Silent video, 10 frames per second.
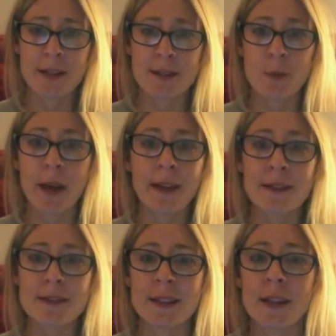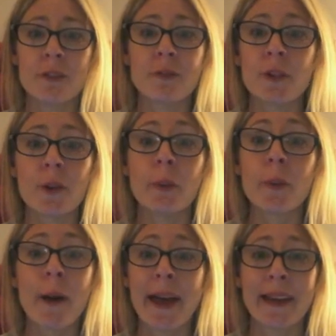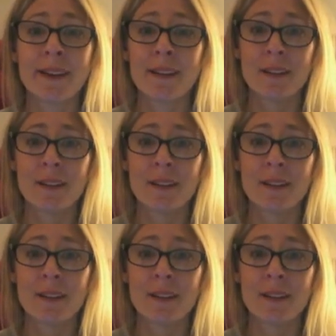his wings and he flew away.